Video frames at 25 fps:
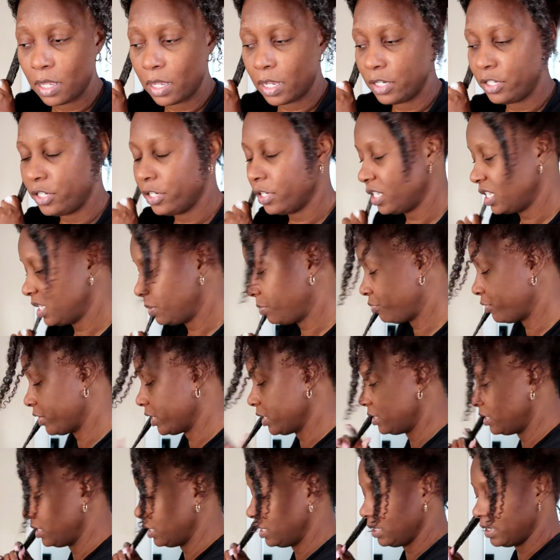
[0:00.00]
I just
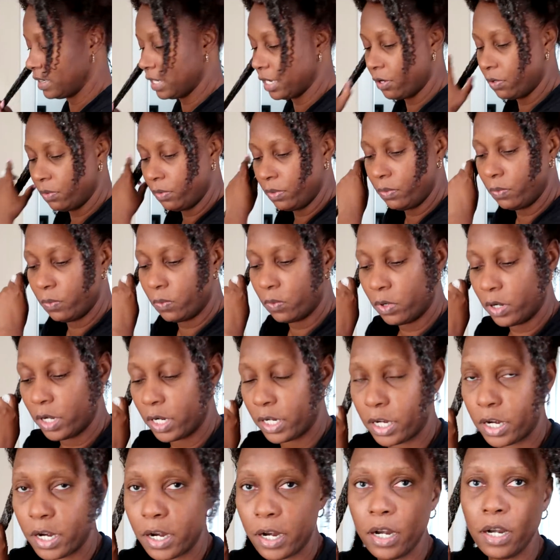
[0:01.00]
spritz it down with
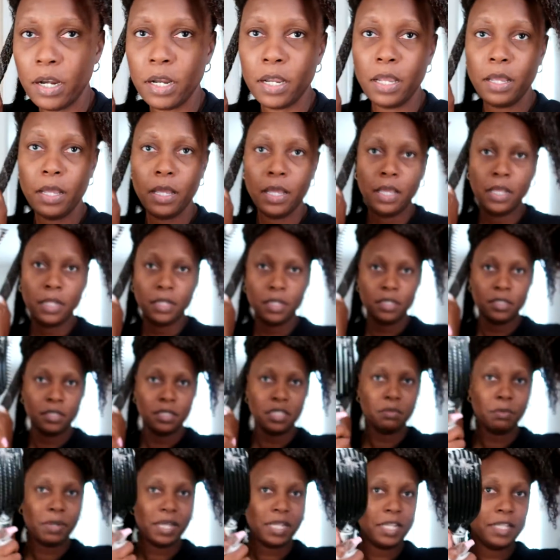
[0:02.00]
water. This
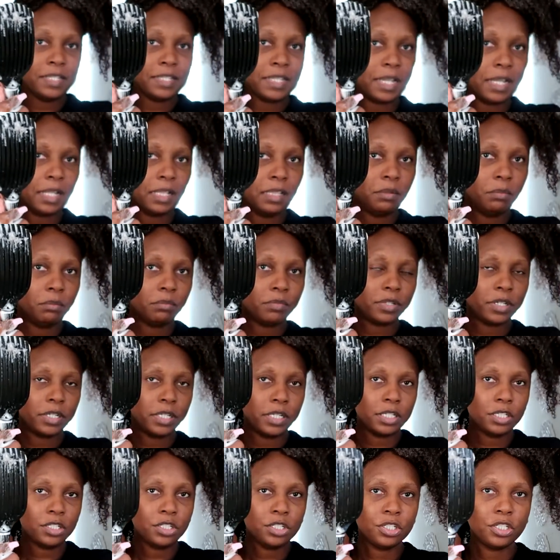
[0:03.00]
is my detangling
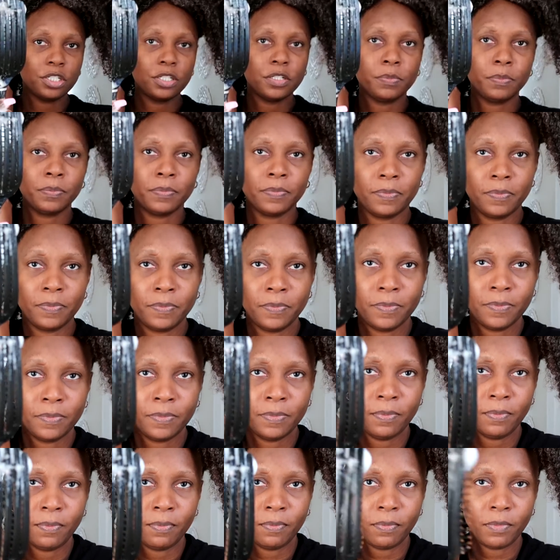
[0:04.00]
brush.
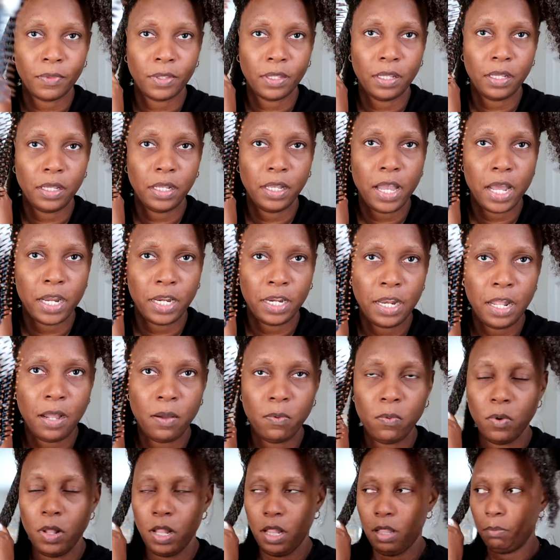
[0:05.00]
I got it
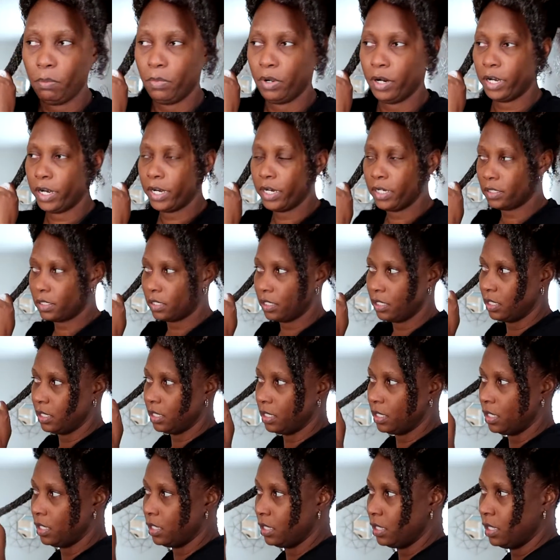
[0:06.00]
at Walmart.
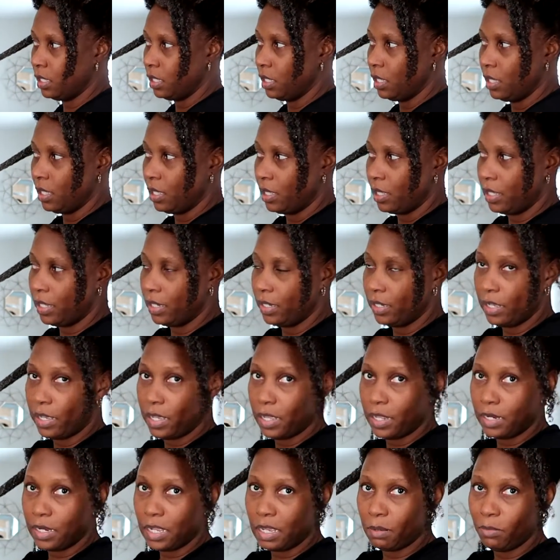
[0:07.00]
And
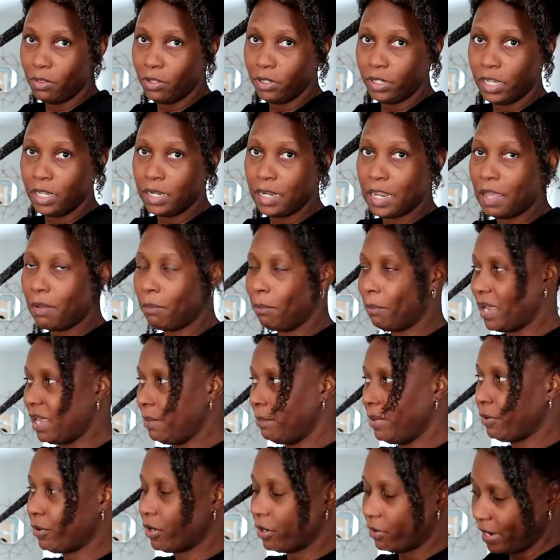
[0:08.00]
then I'm looking at
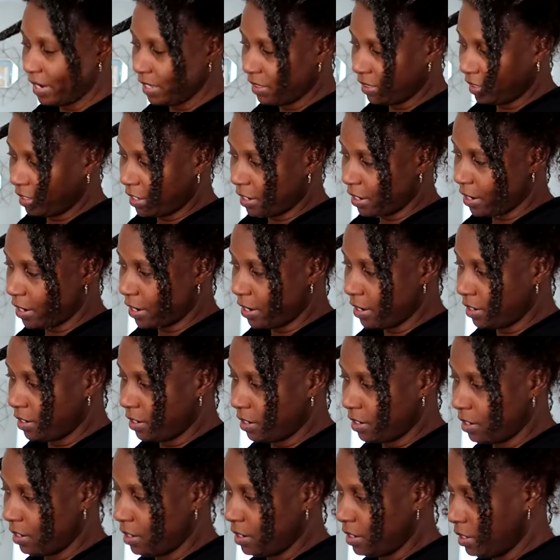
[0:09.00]
my mirror right there.
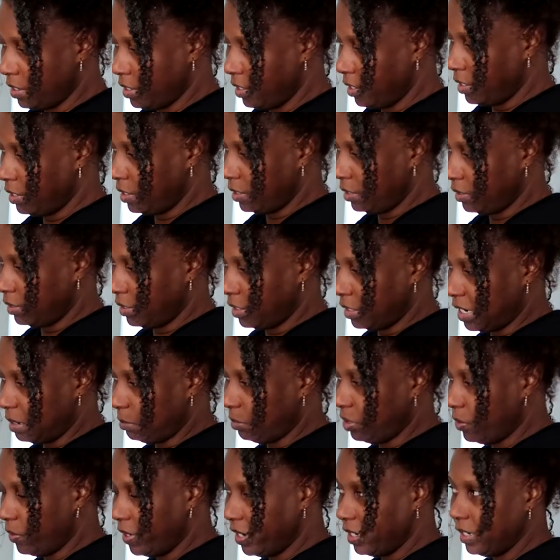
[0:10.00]
Then
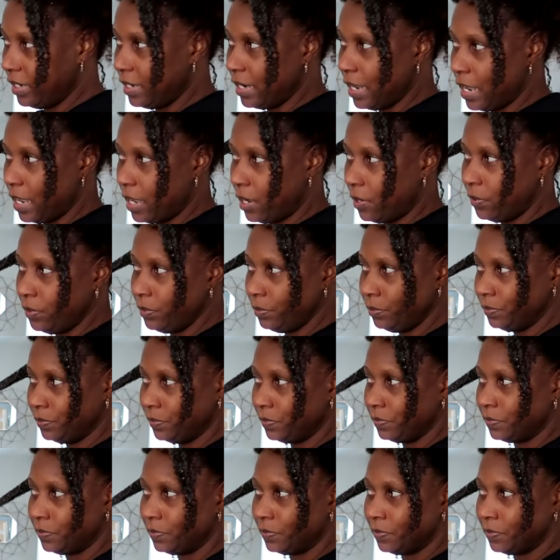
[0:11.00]
I'm going down.